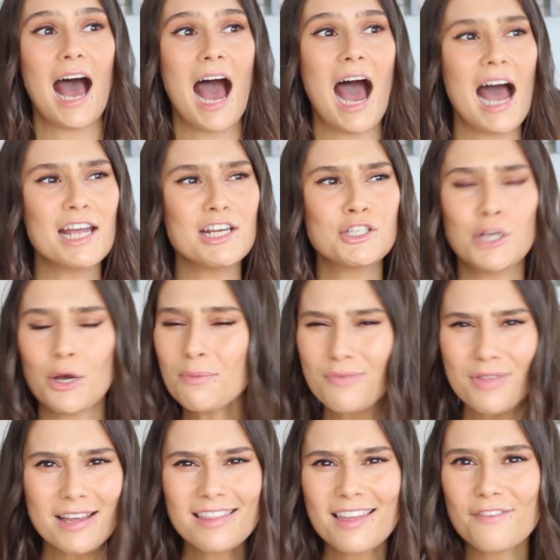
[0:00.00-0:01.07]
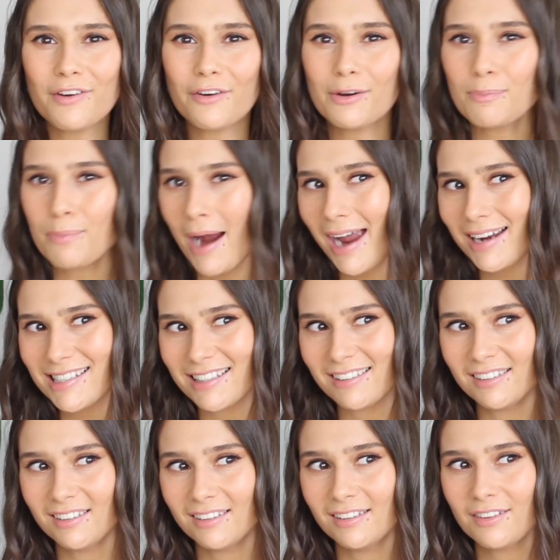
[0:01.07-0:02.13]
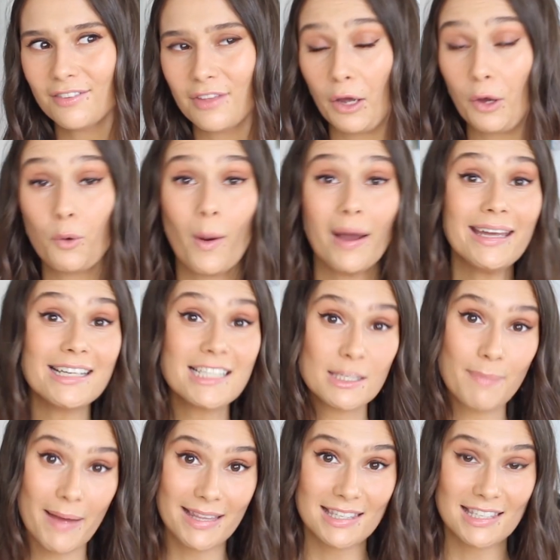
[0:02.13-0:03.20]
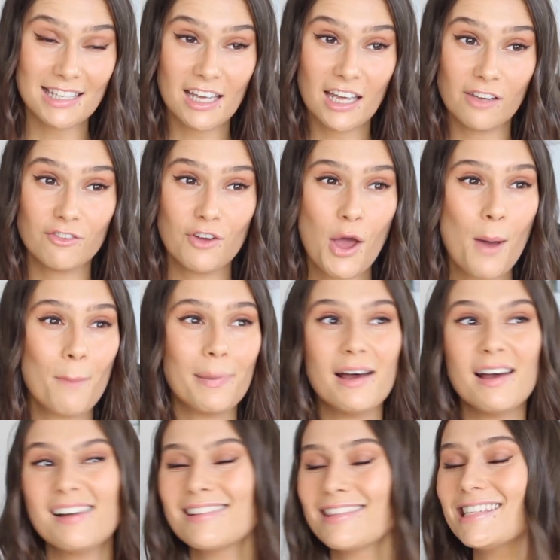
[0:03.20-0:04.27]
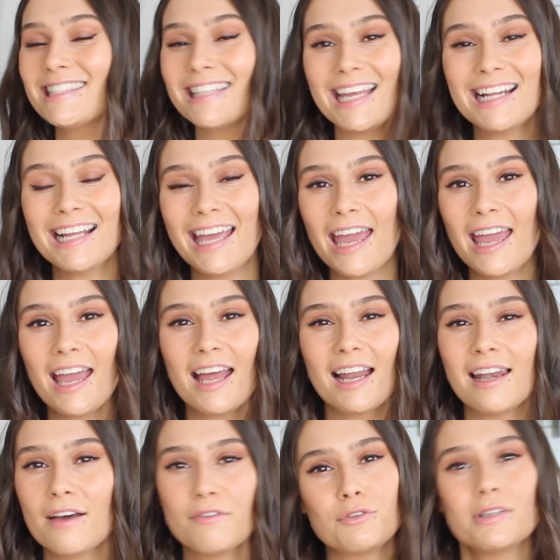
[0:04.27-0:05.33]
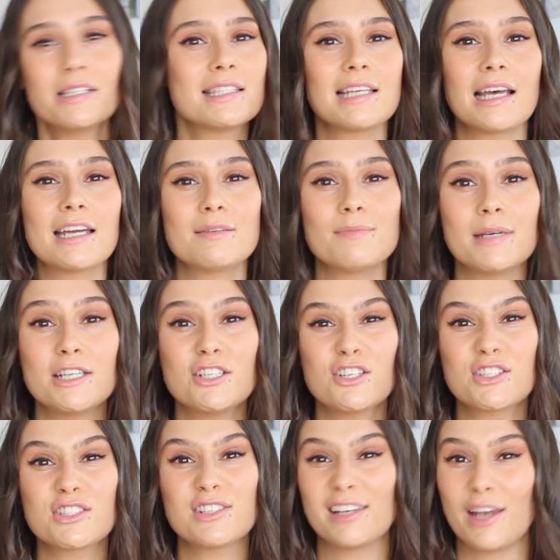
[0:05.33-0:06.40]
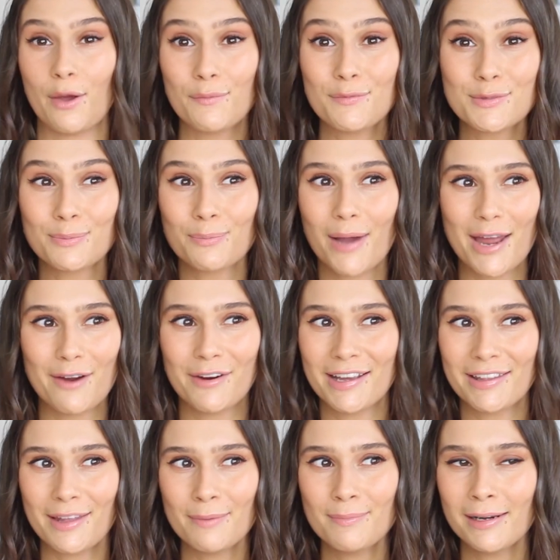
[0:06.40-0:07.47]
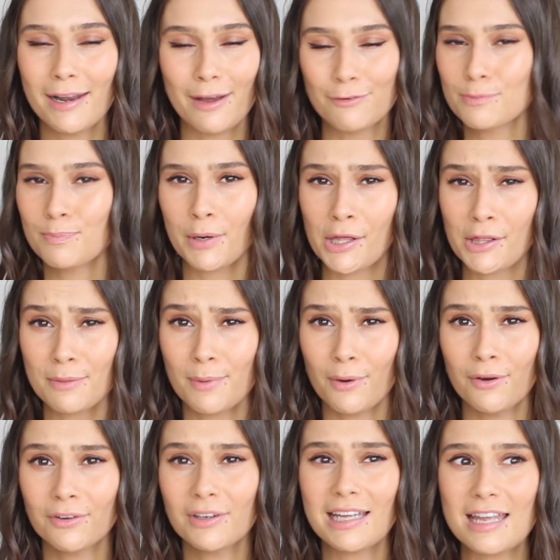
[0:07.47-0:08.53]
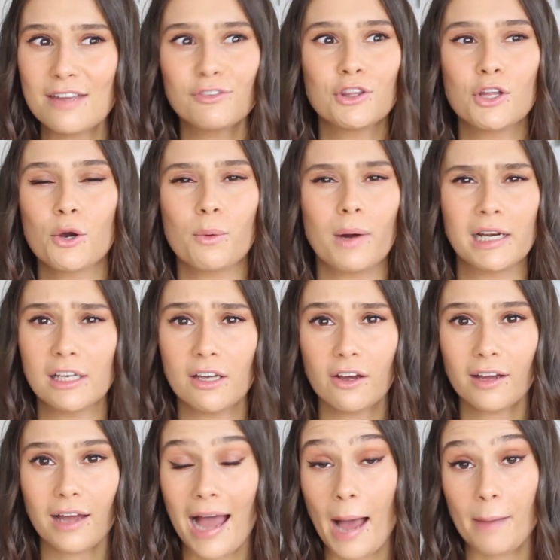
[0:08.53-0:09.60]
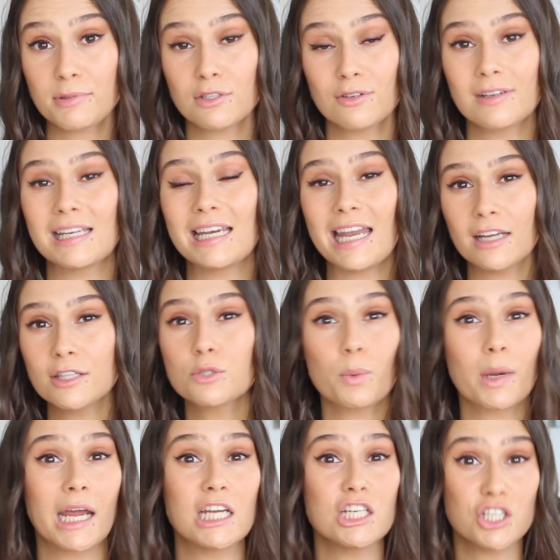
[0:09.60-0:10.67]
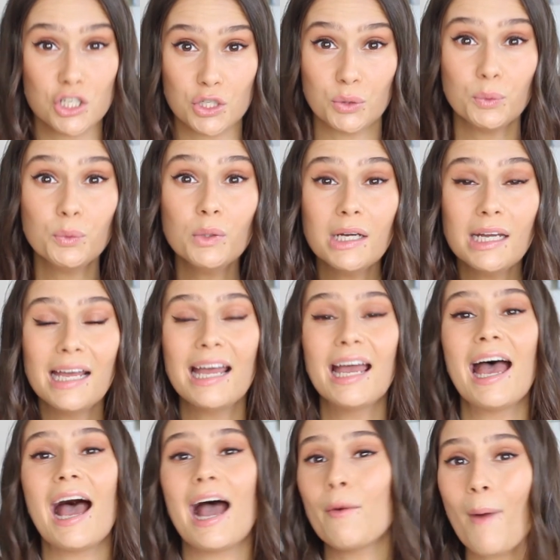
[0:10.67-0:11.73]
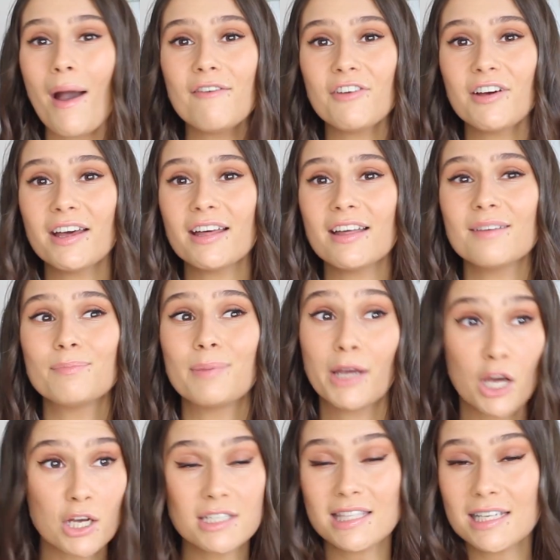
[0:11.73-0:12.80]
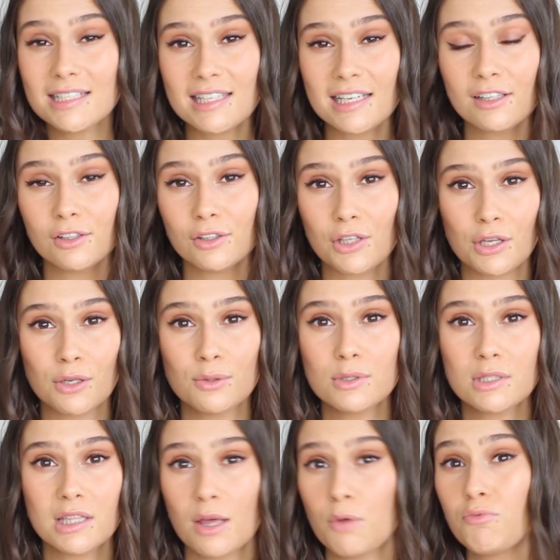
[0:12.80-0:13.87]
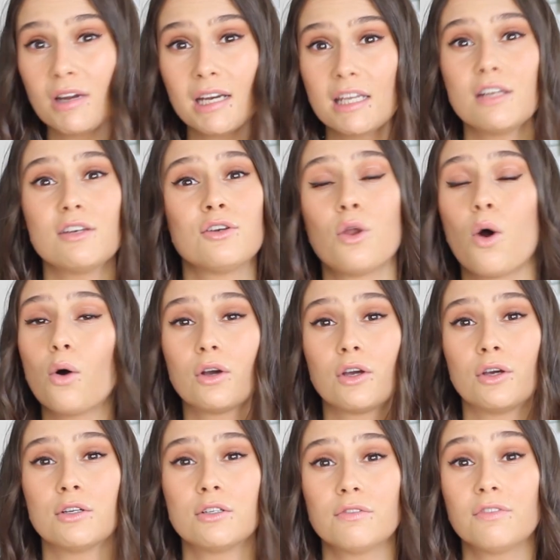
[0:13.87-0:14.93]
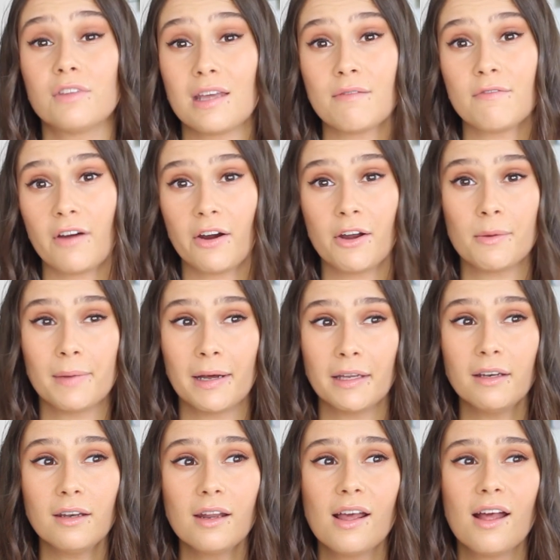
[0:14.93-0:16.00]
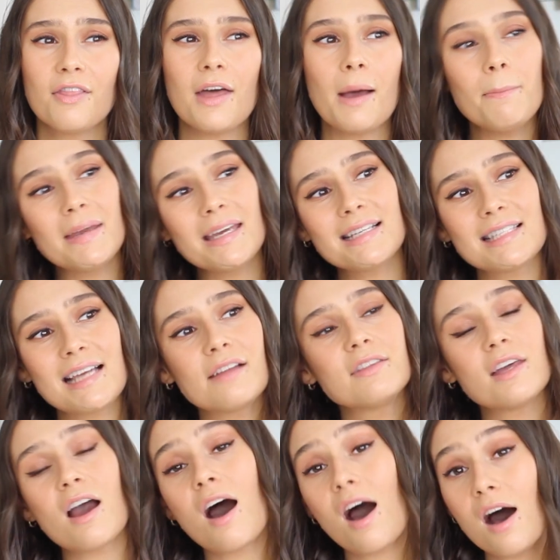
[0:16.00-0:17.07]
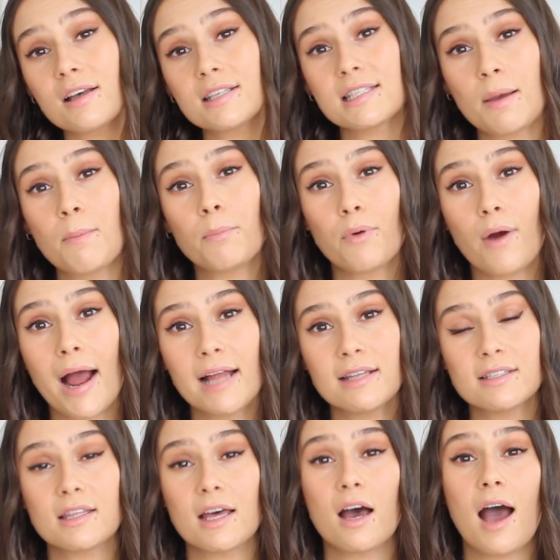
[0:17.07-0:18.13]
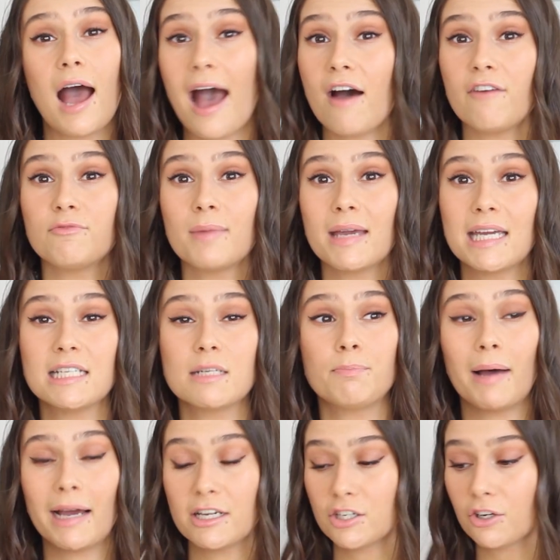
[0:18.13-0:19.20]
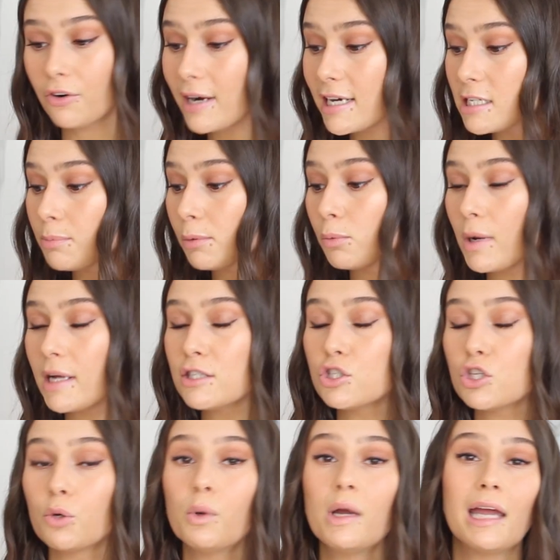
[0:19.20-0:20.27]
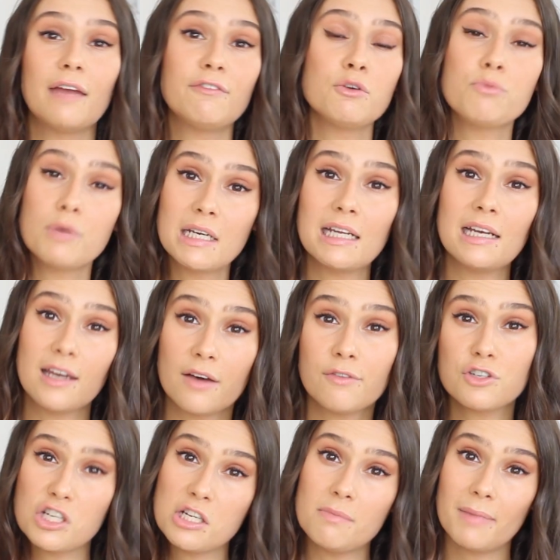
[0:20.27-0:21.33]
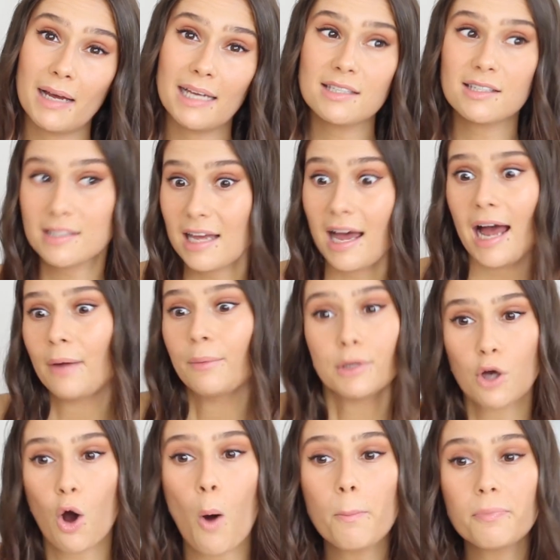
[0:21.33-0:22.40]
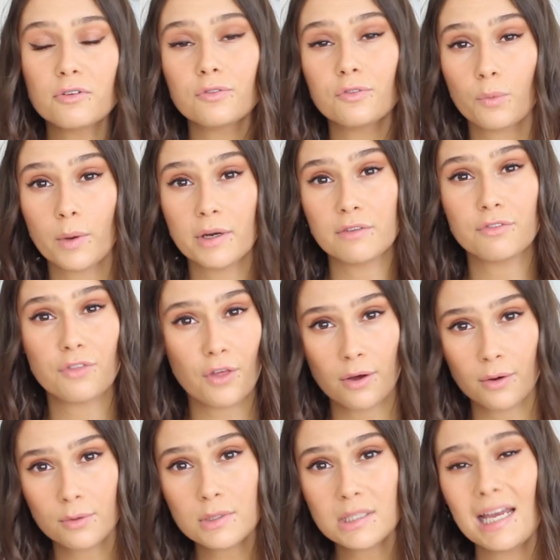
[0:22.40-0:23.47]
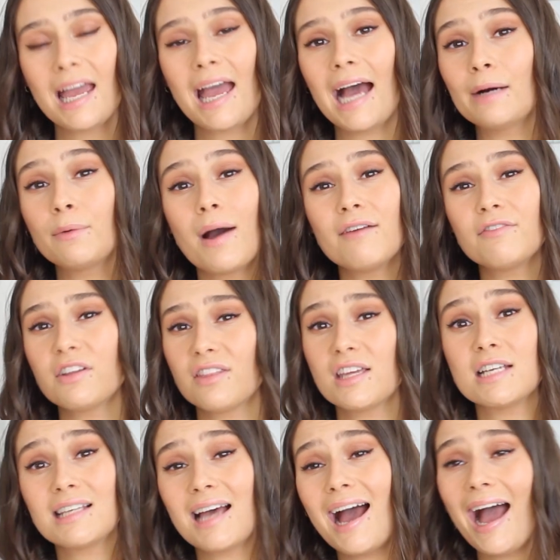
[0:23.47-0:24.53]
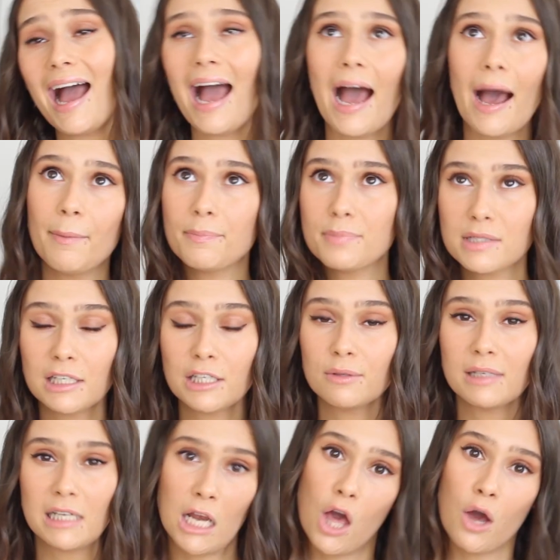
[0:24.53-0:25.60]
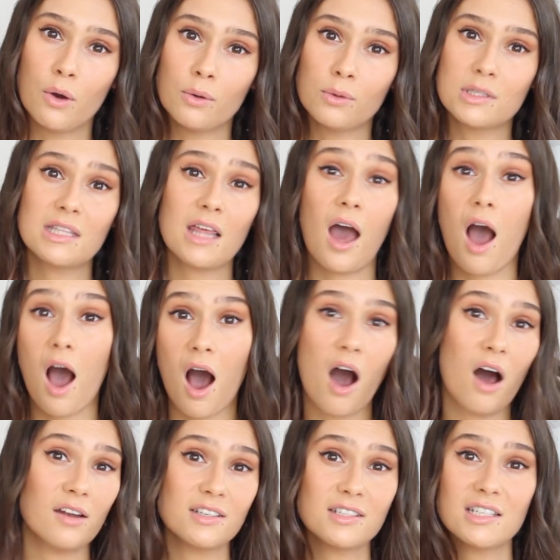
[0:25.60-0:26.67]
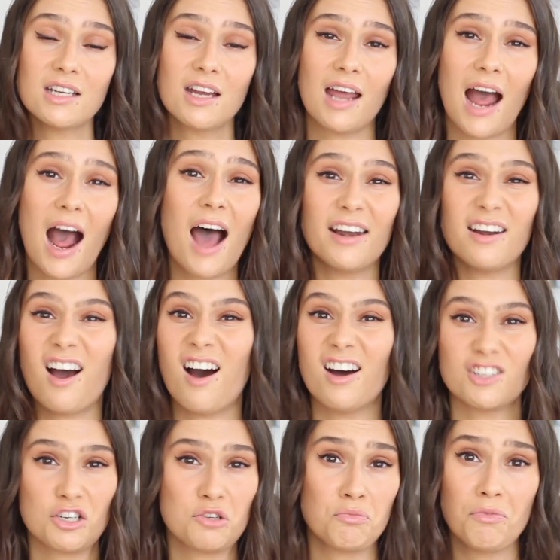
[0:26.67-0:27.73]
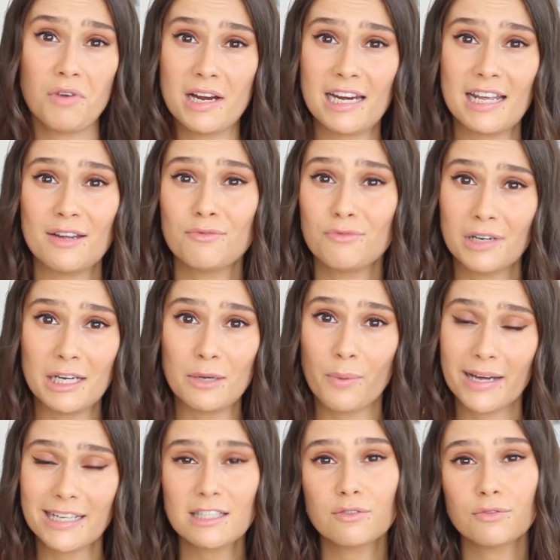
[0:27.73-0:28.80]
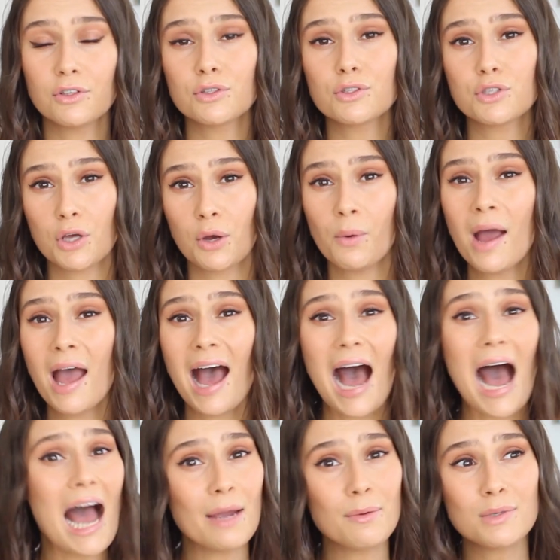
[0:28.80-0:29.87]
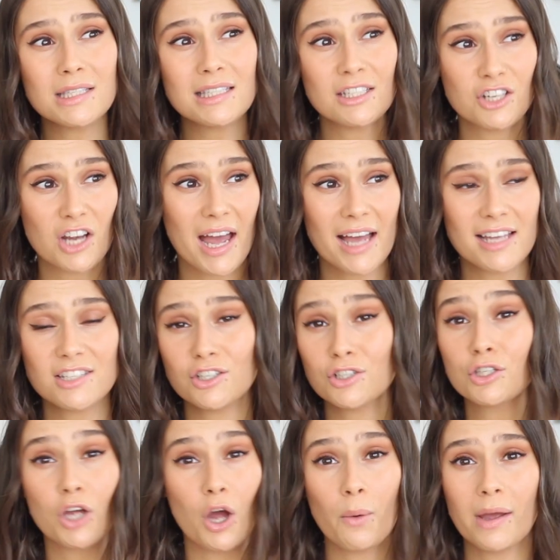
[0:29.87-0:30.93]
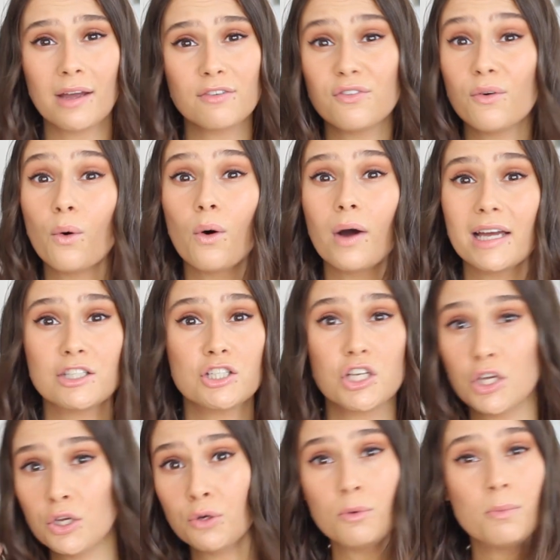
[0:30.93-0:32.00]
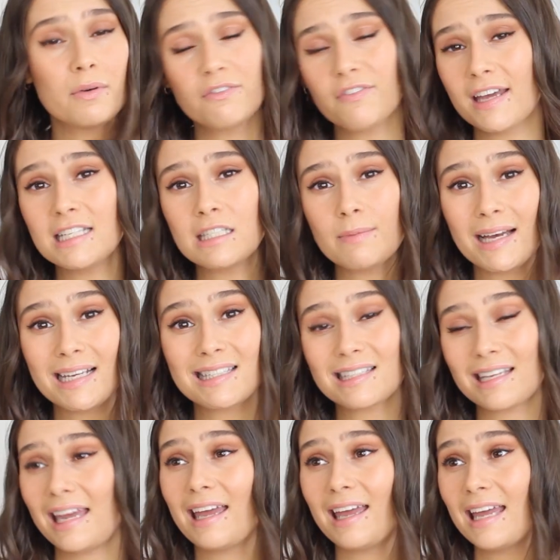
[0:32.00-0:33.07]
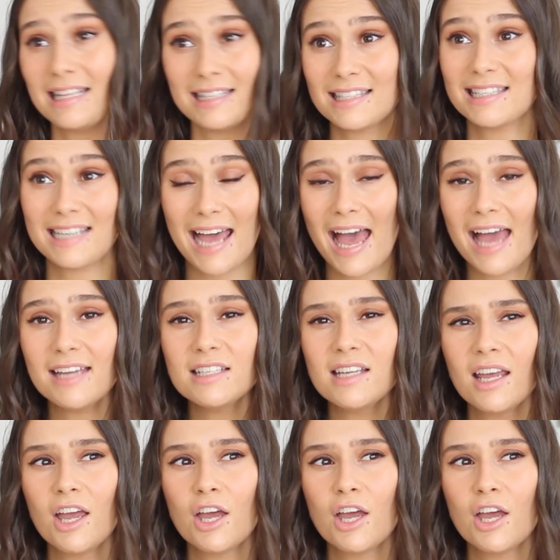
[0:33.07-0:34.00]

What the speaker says: I don't think they're very practical, they're quite expensive, but the skincare lover inside me just loves wearing them and loves putting them on, even though I look absolutely nuts when I do. However, because they're single use, they're really not good for the environment. That being said, there are some brands that have made biodegradable ones, so if you really love sheet masks, I would opt for one of those. However, there's absolutely loads that aren't and are just really, really wasteful. So I would suggest just going for a tube face mask instead.